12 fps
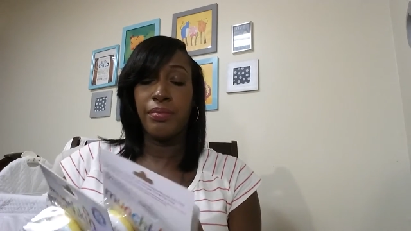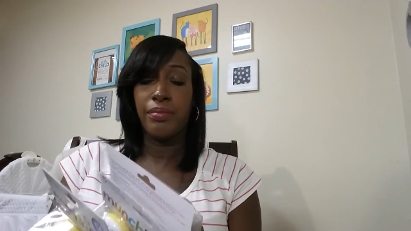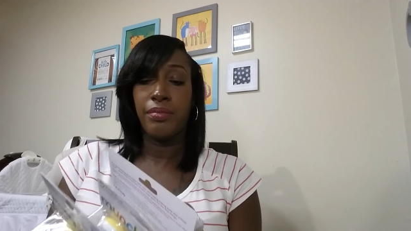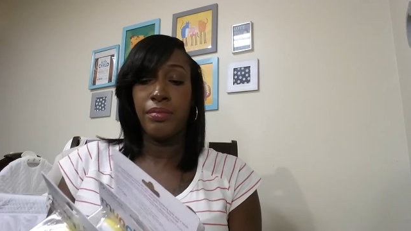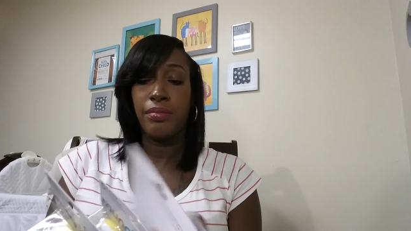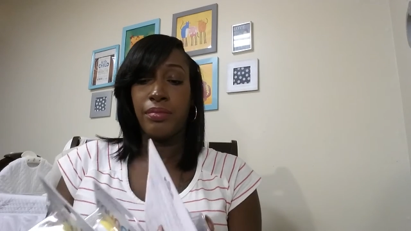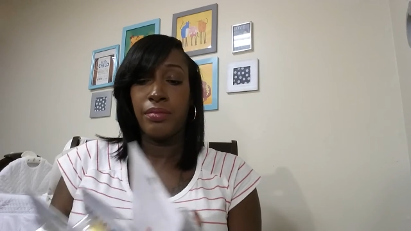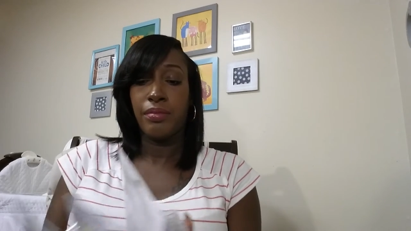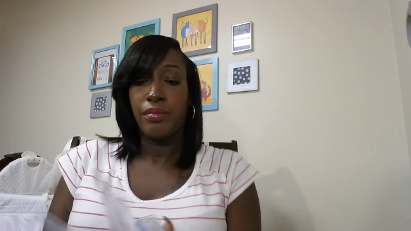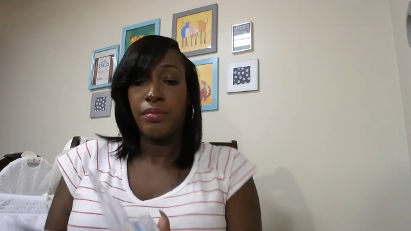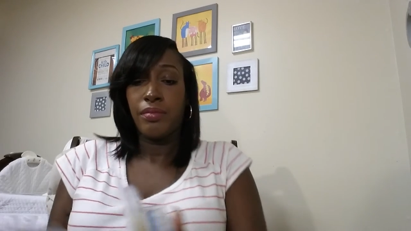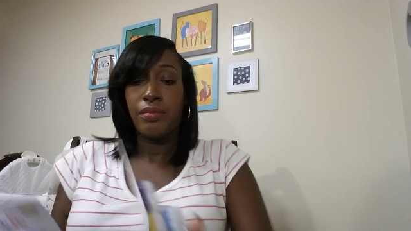
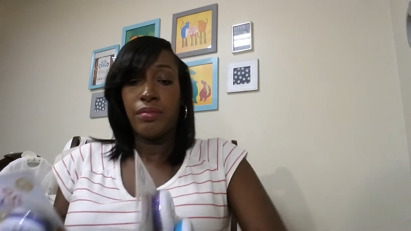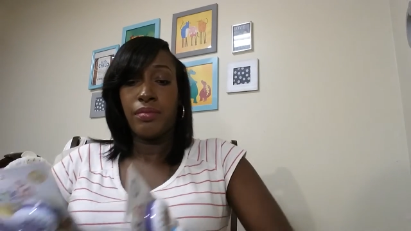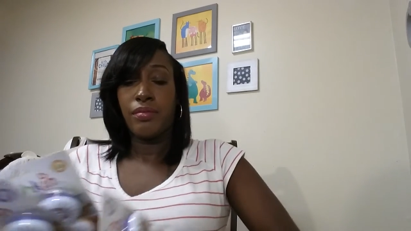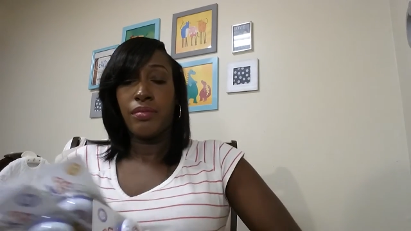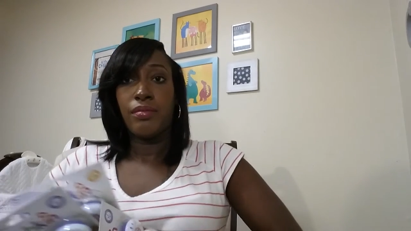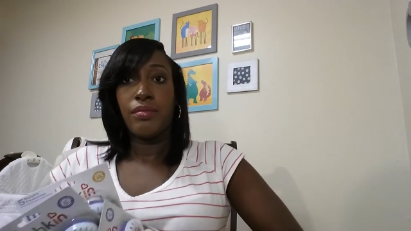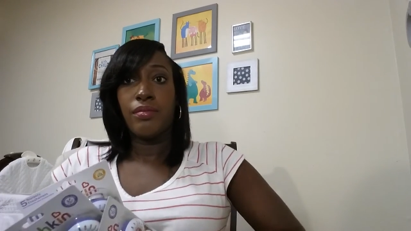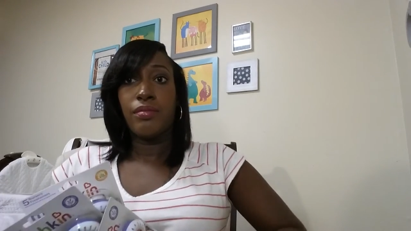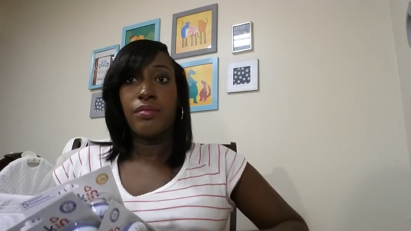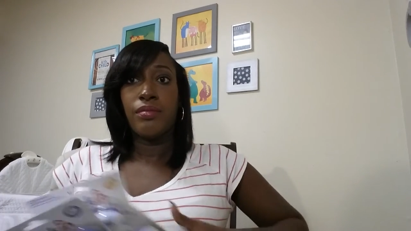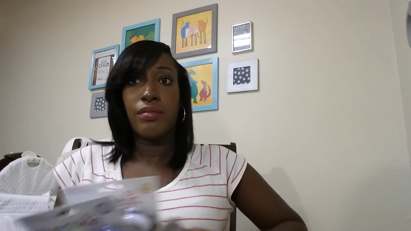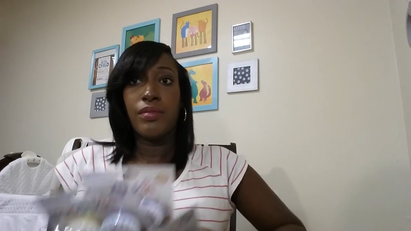(no one is talking)